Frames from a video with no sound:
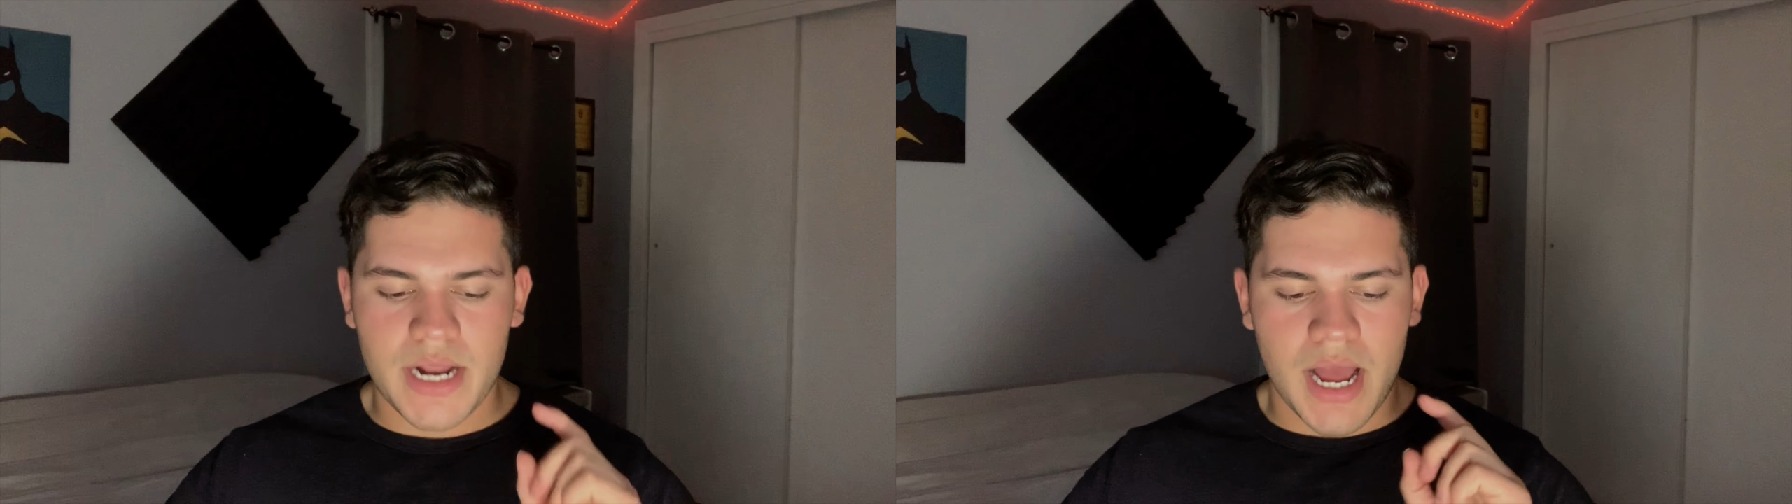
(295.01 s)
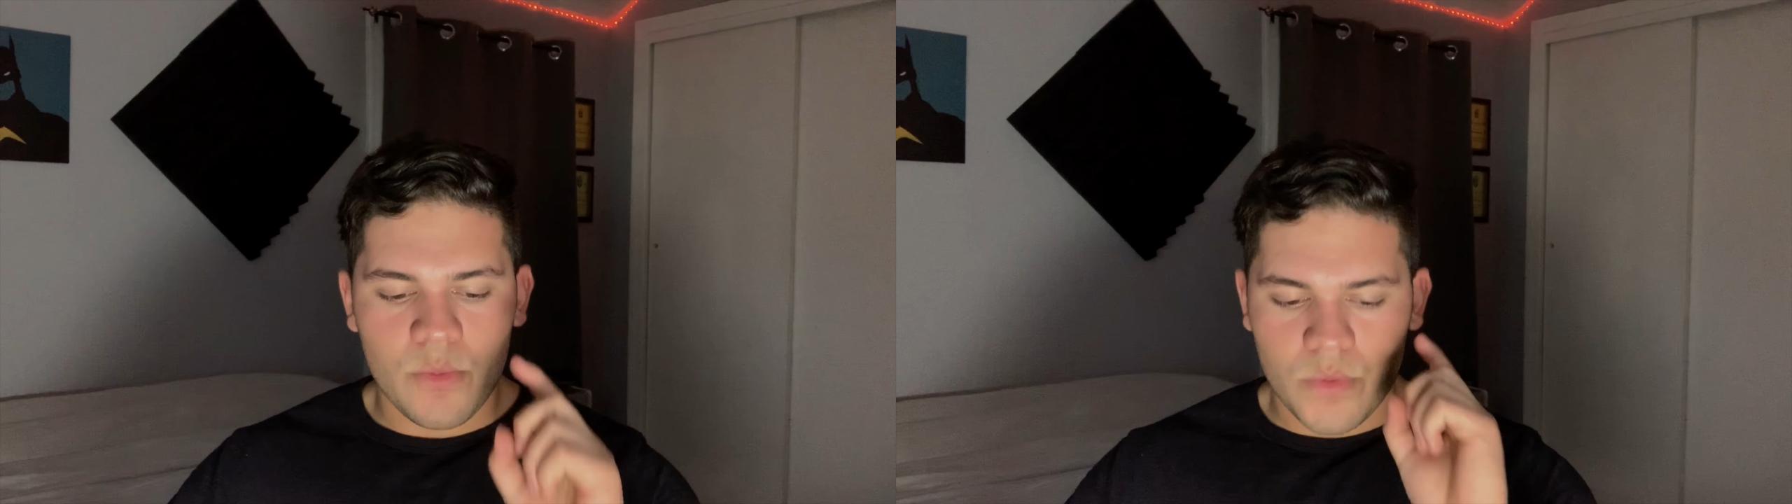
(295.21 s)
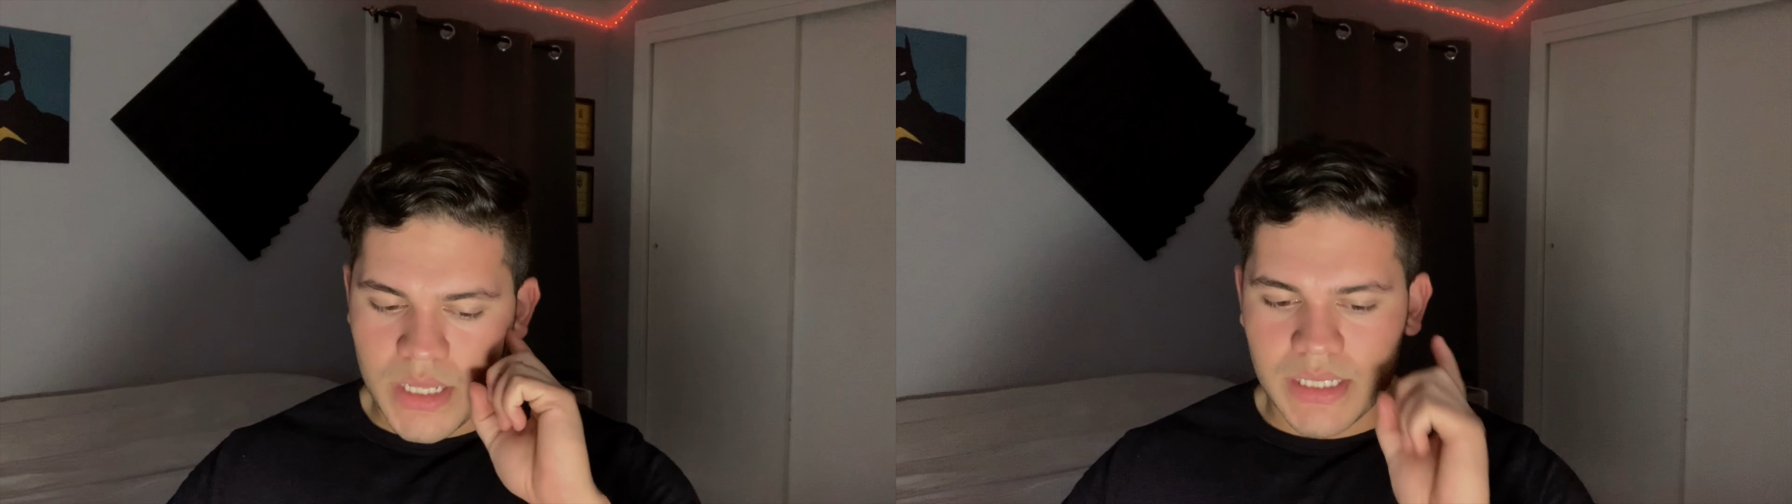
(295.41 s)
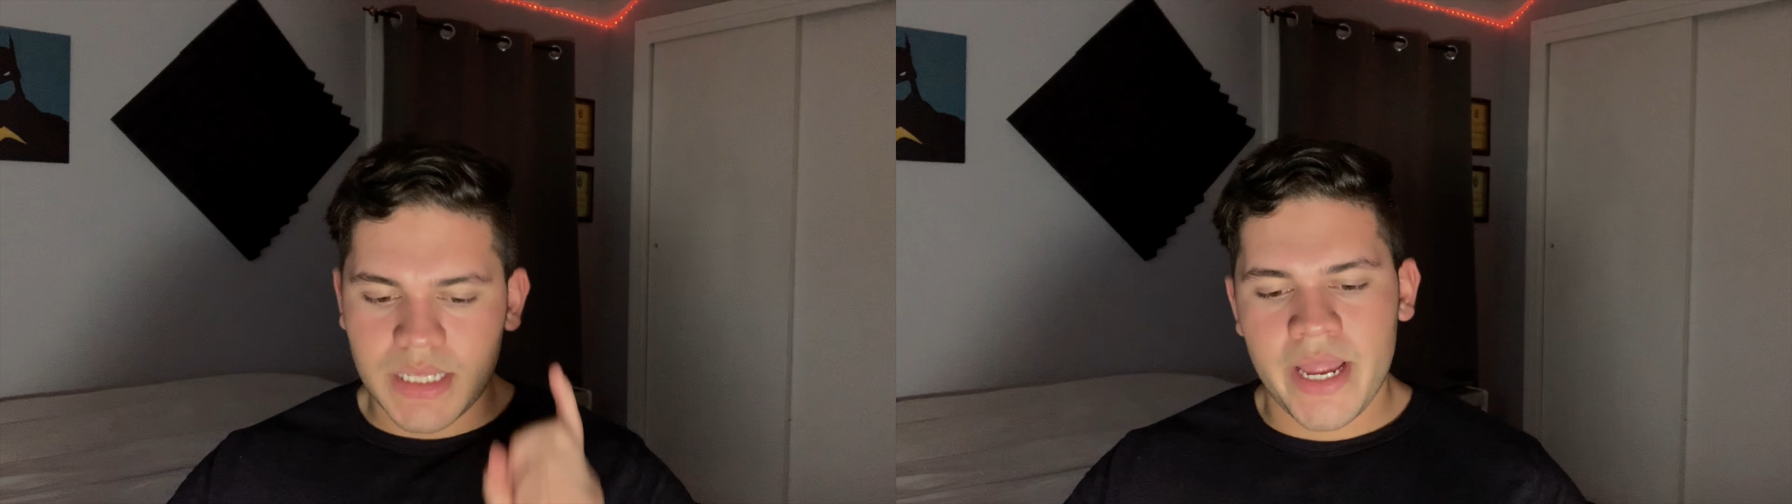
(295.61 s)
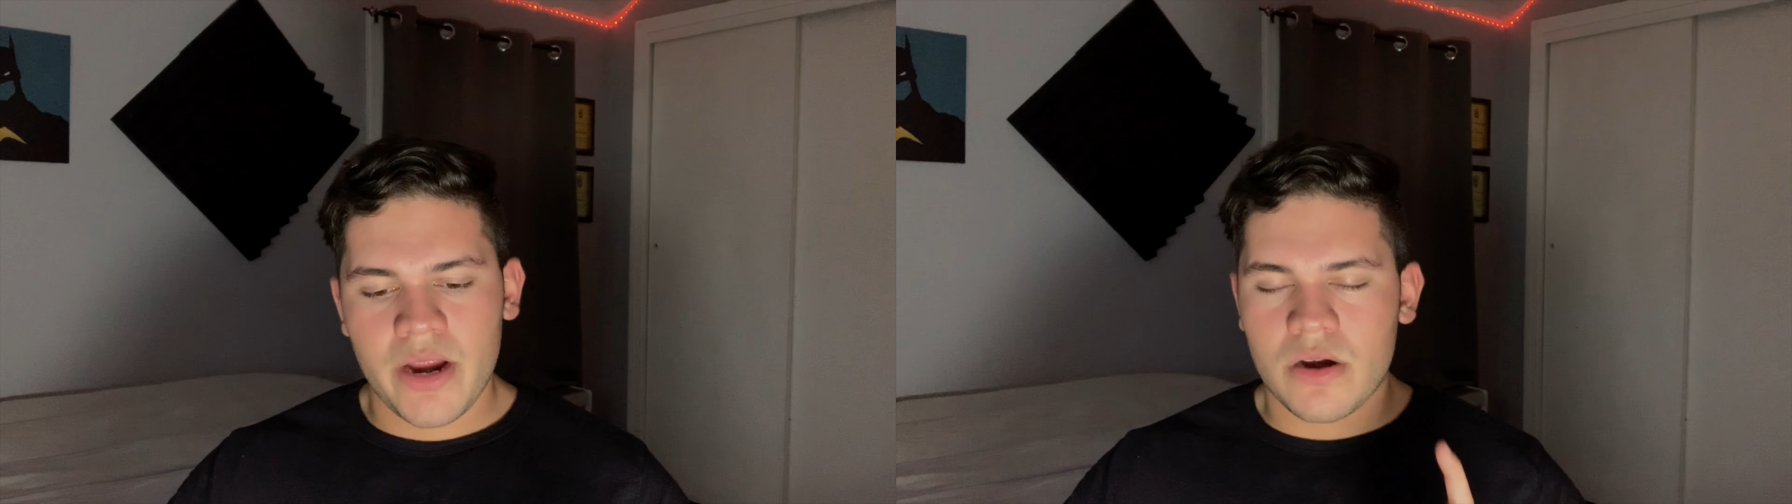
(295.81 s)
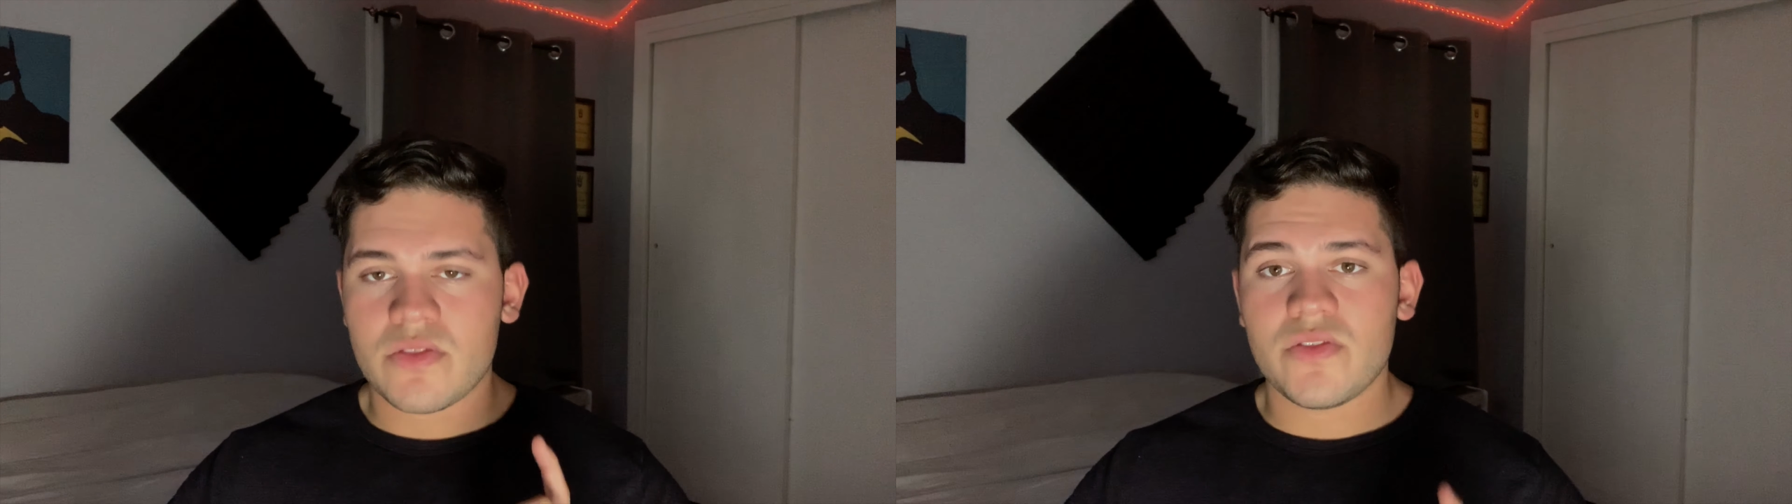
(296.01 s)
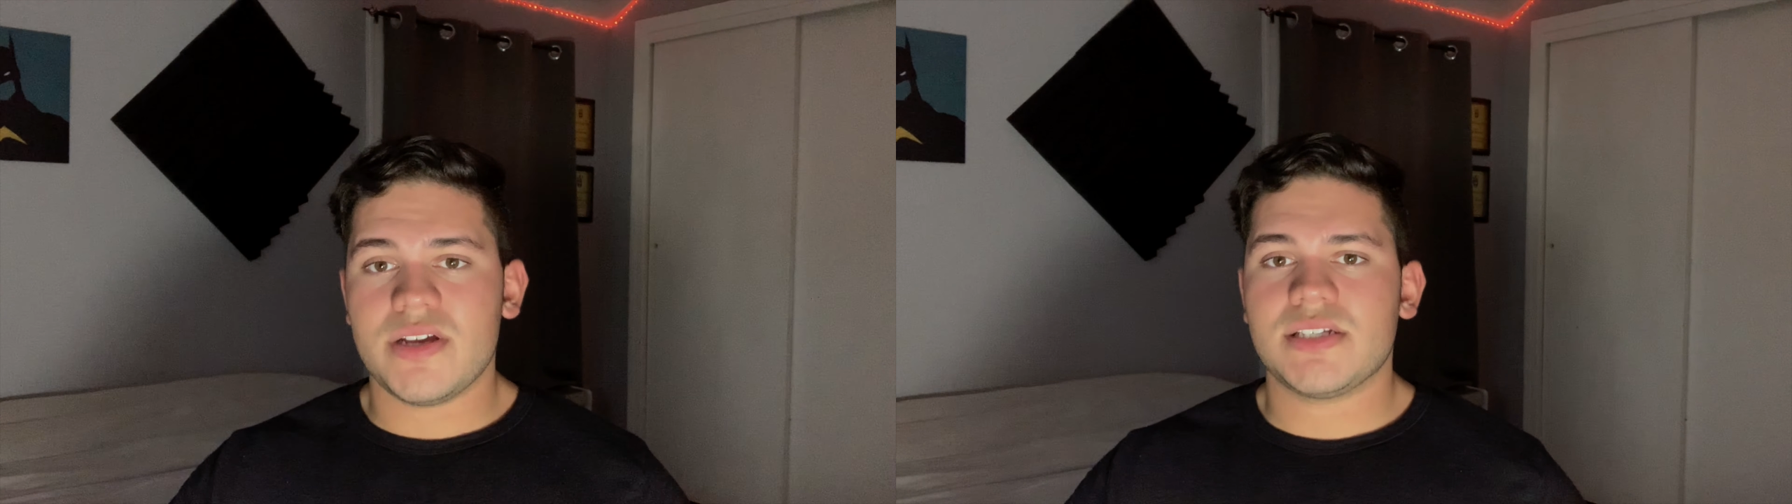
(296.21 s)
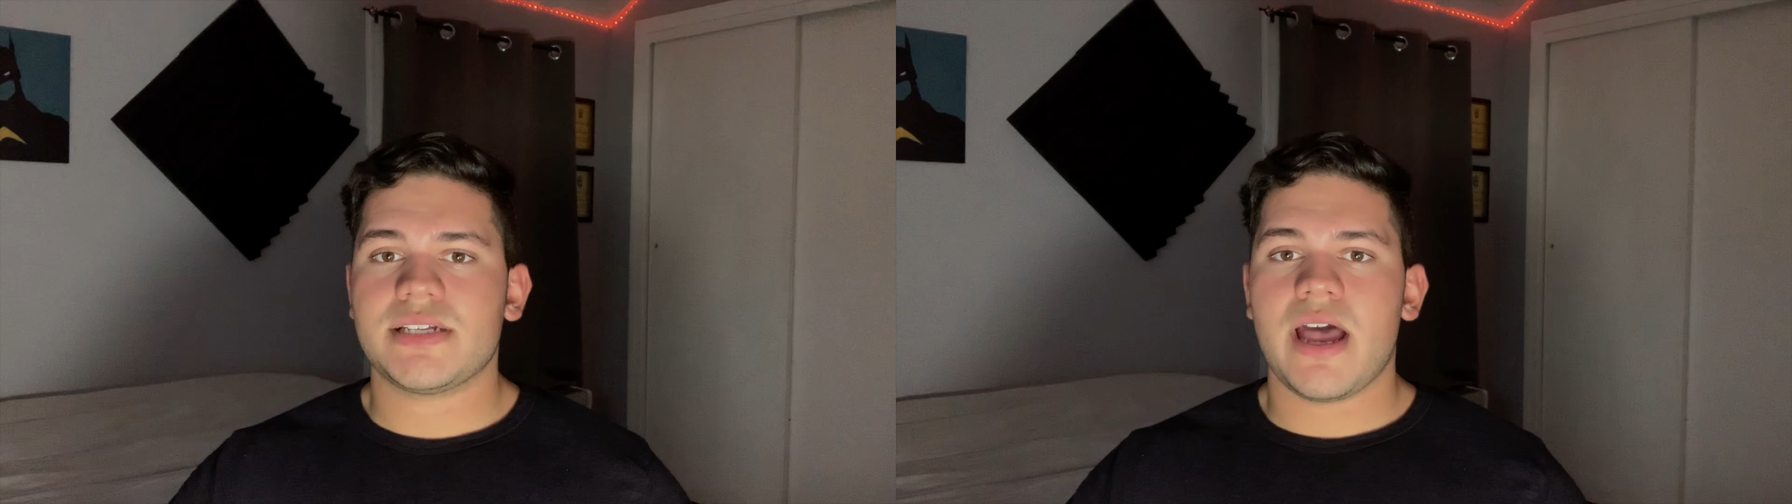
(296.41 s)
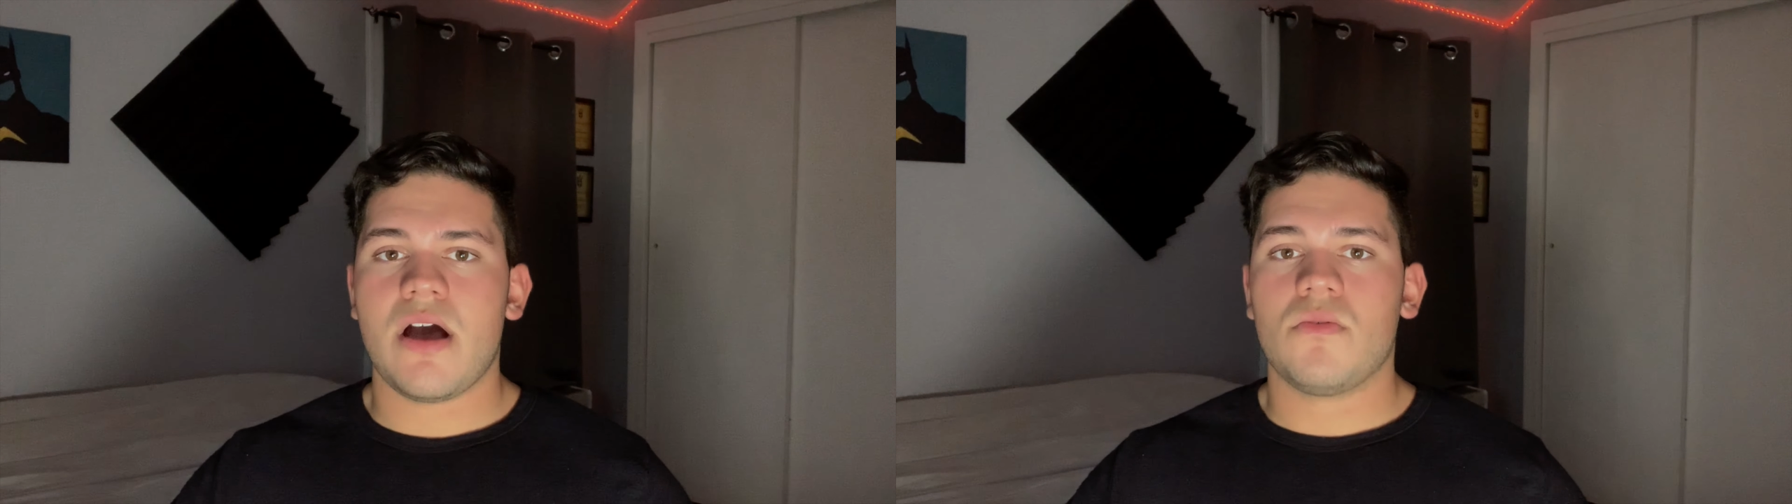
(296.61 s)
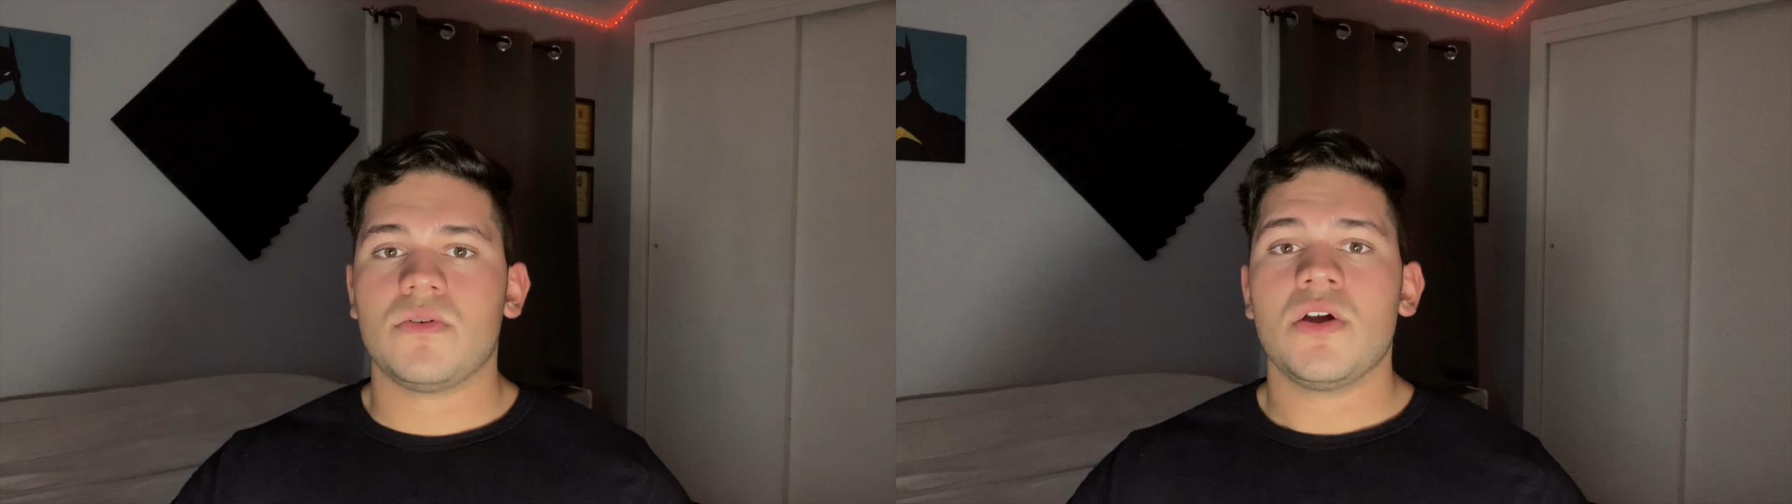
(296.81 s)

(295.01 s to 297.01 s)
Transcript: I want to layer this sound